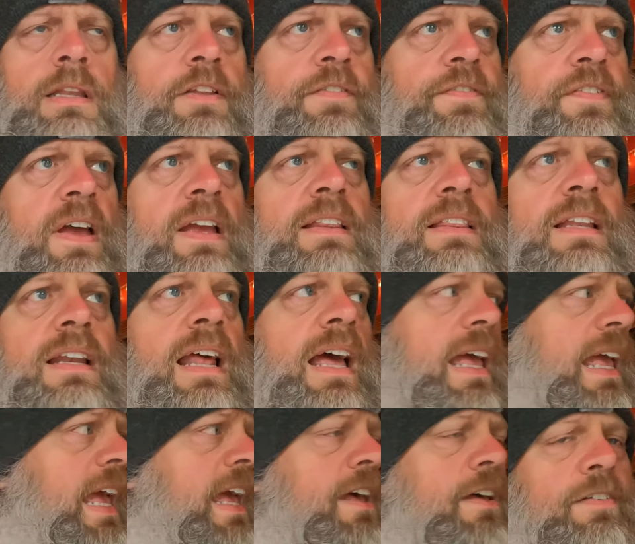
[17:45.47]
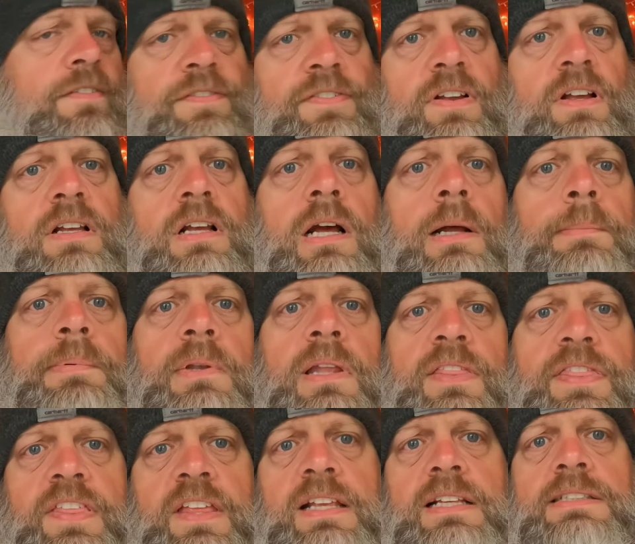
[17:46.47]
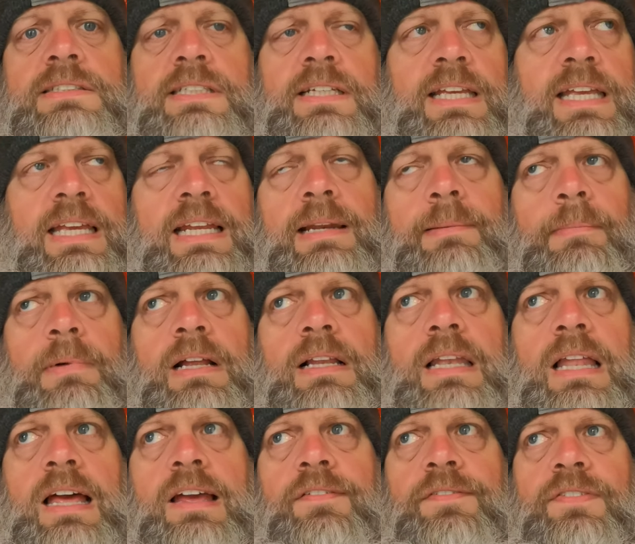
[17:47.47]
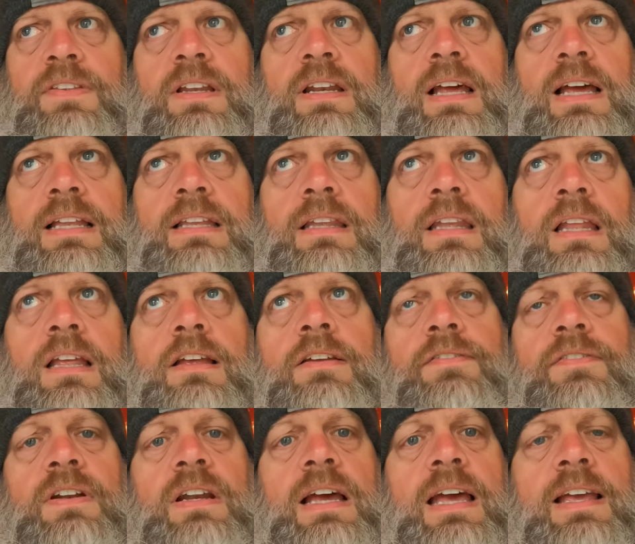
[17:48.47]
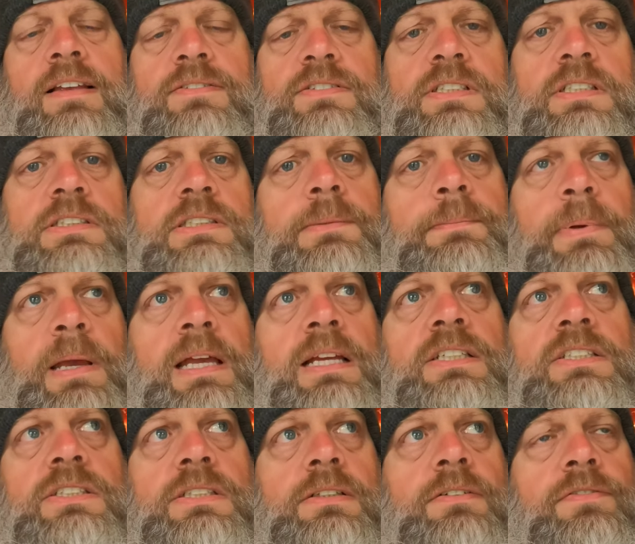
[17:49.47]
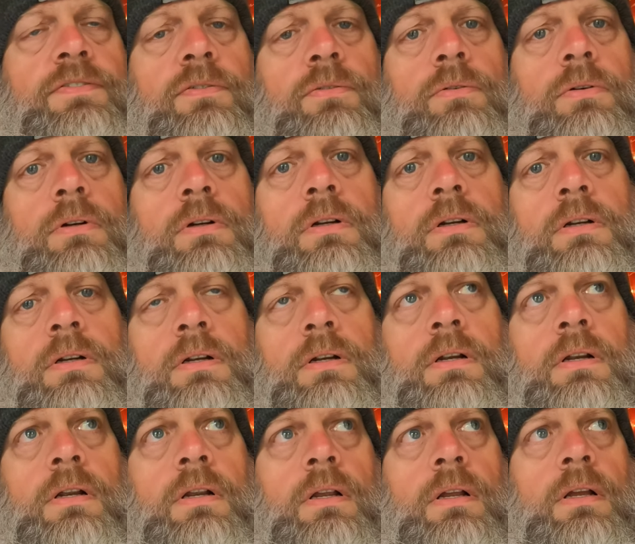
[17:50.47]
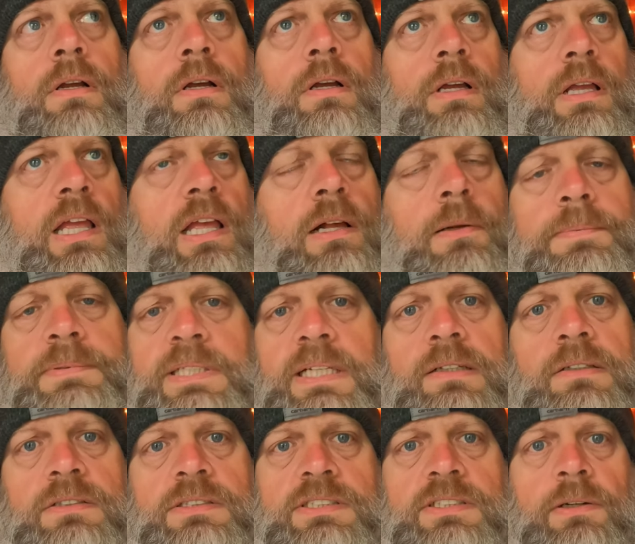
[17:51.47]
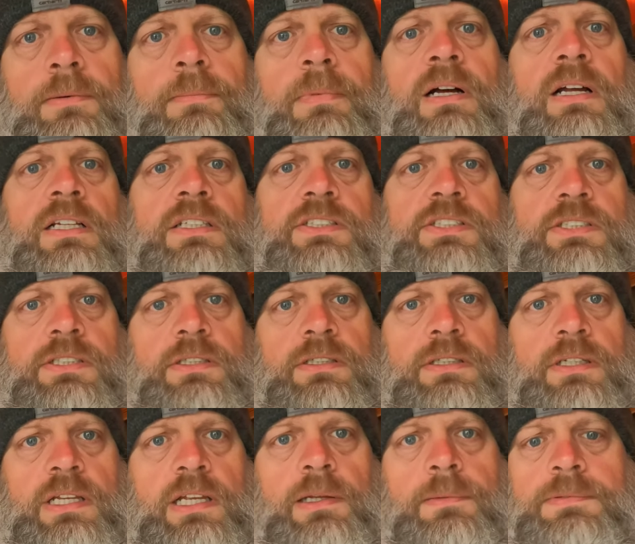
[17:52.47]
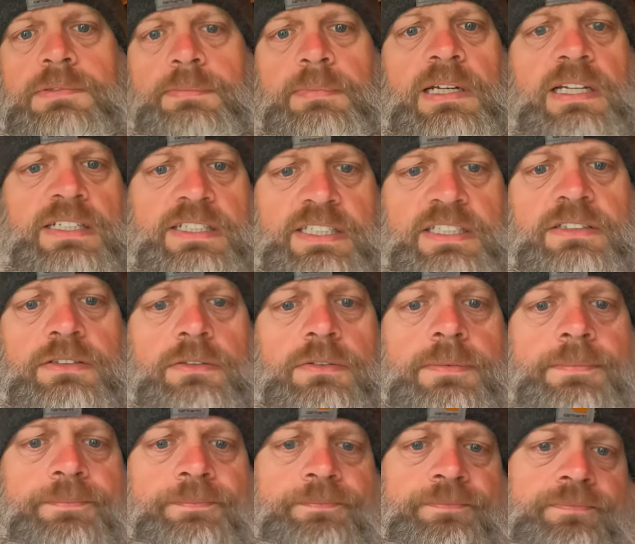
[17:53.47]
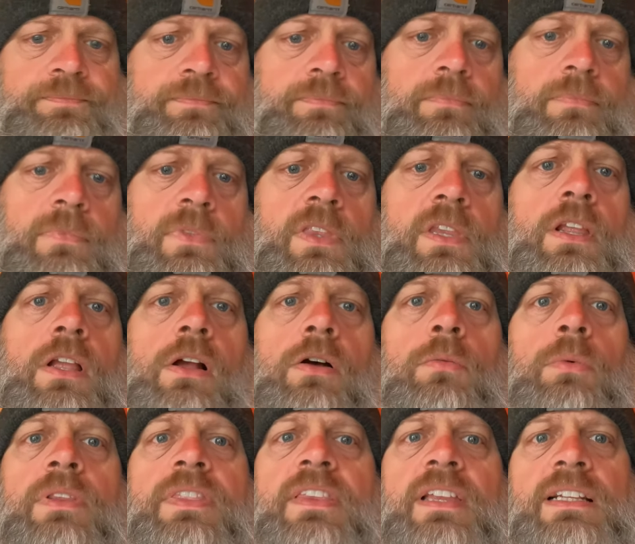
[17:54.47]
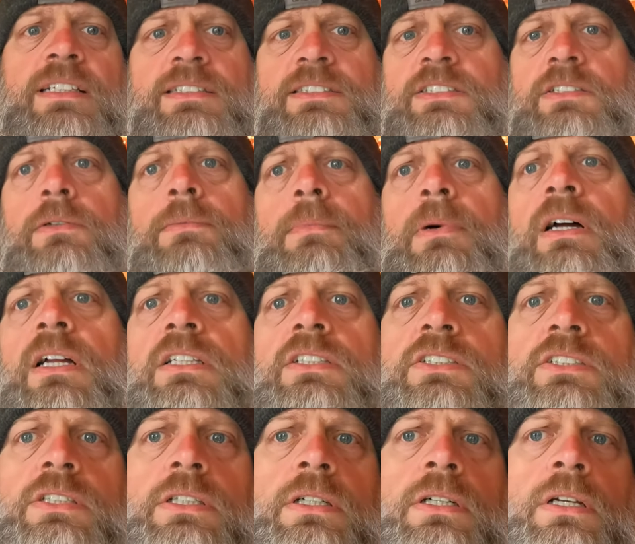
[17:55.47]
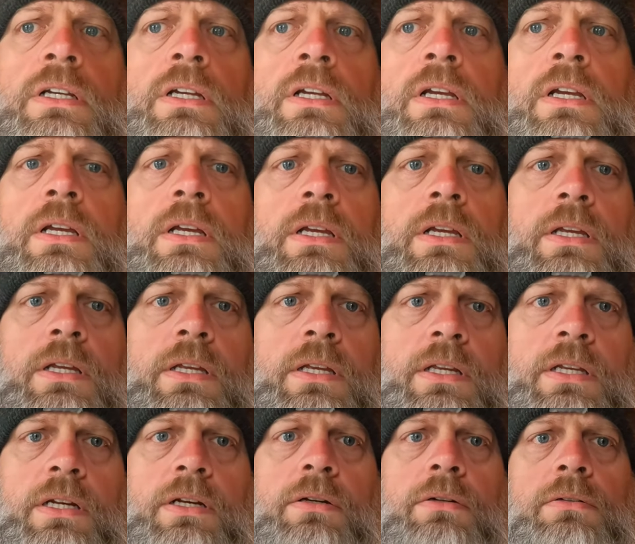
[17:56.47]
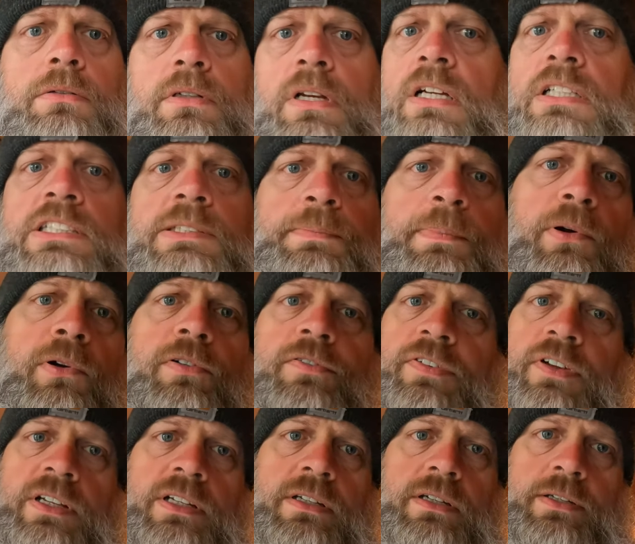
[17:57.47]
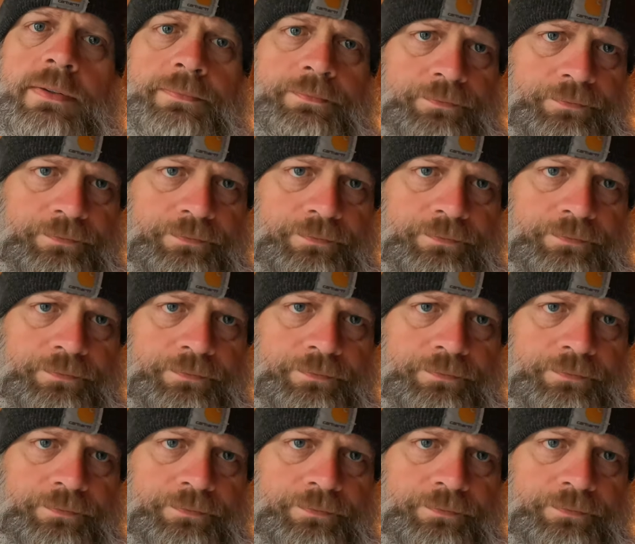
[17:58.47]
the fact that I have a couple of things again in my life that I love and I have such a passion for, helps out so much. Helps me to deal with things so much. Nothing's perfect.